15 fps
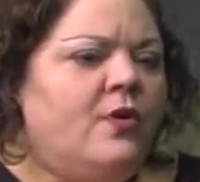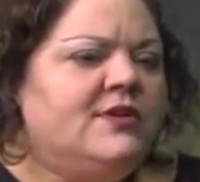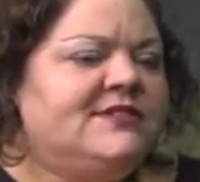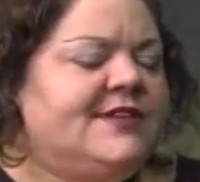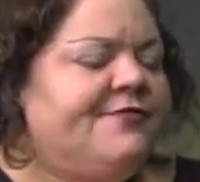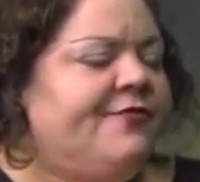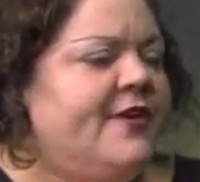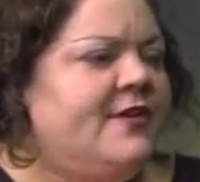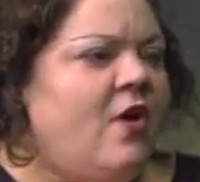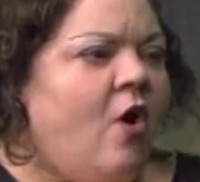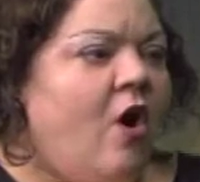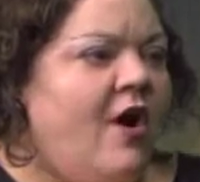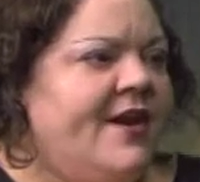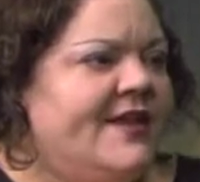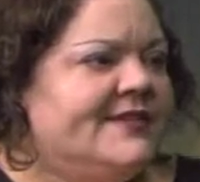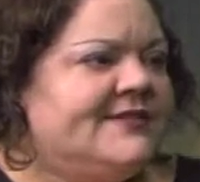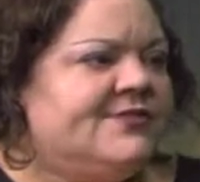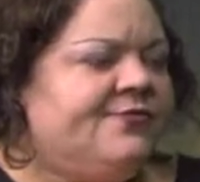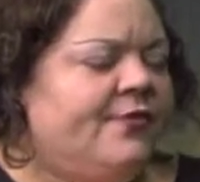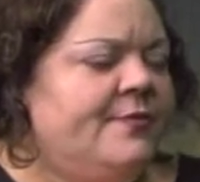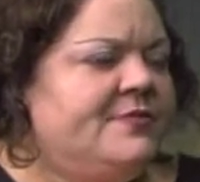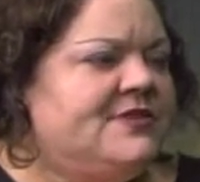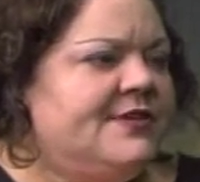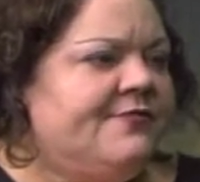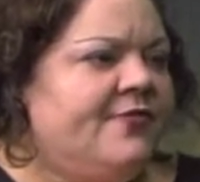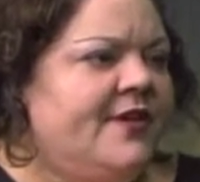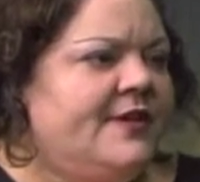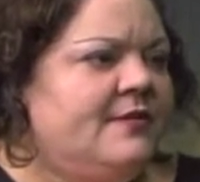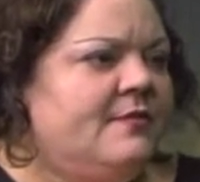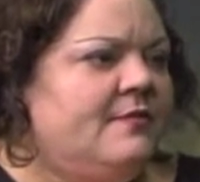different artists from
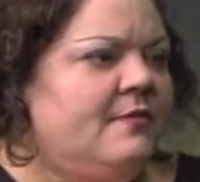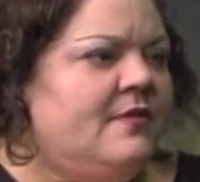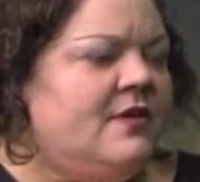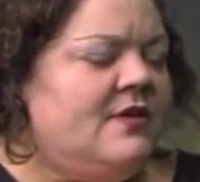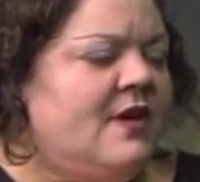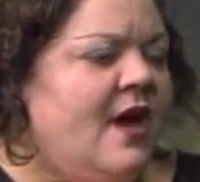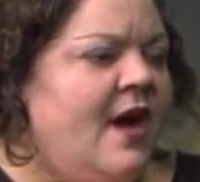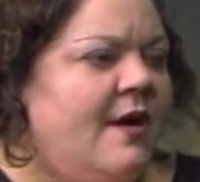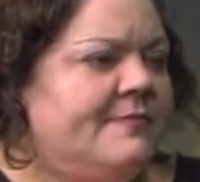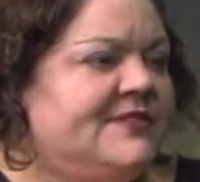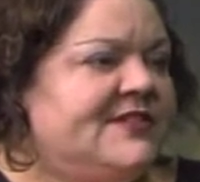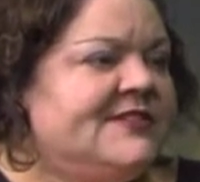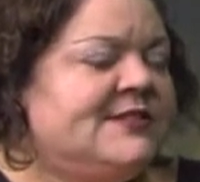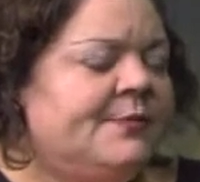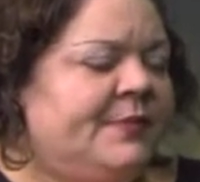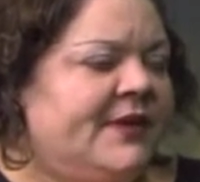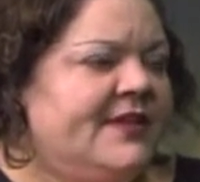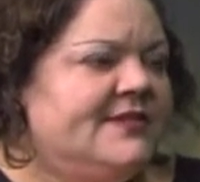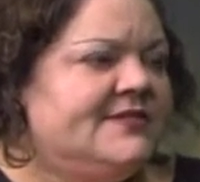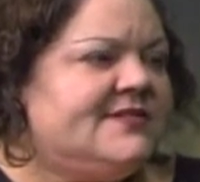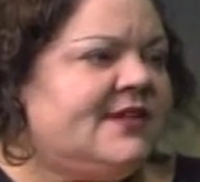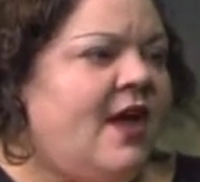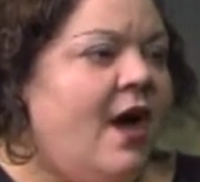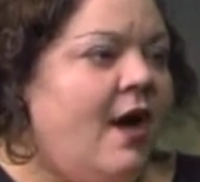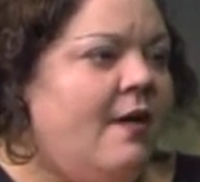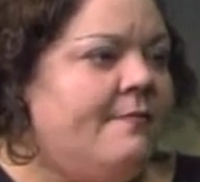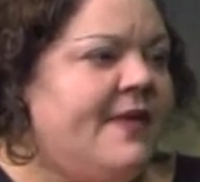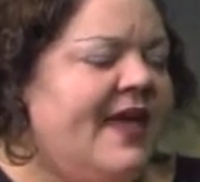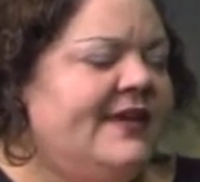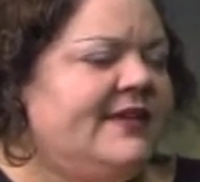different disciplines
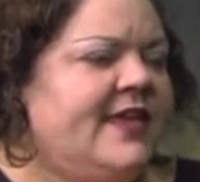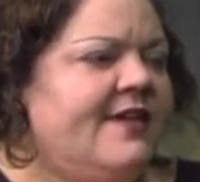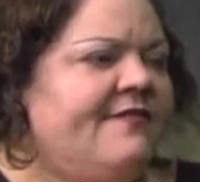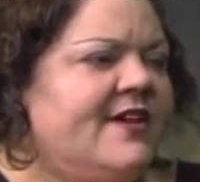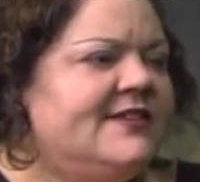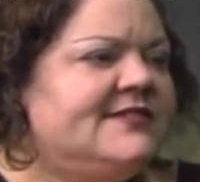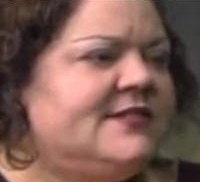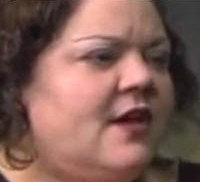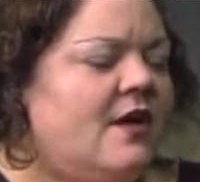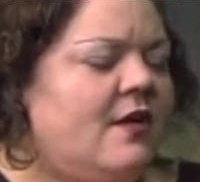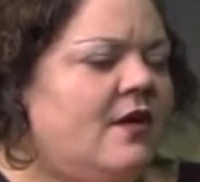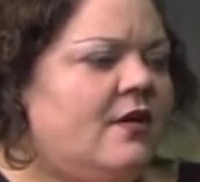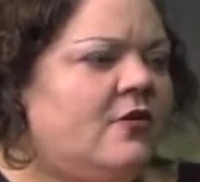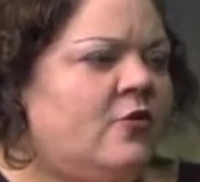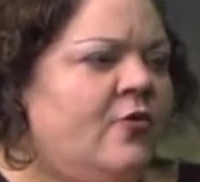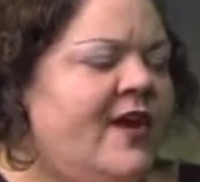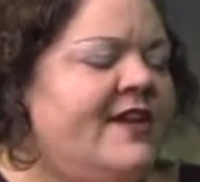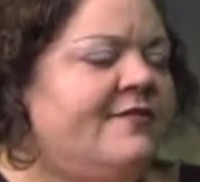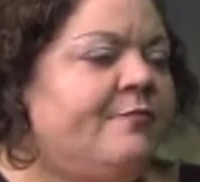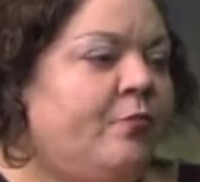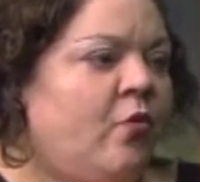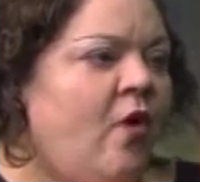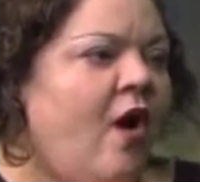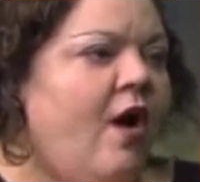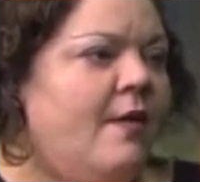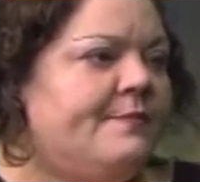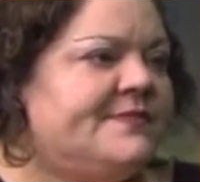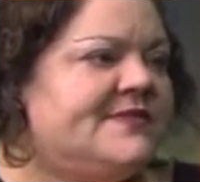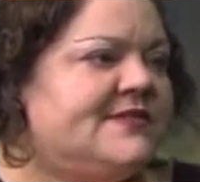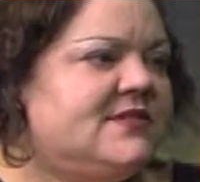come and give us creative
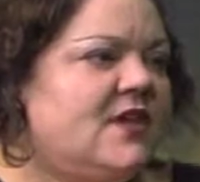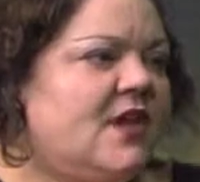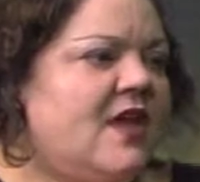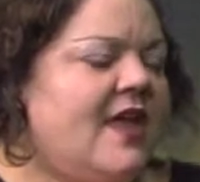prompts.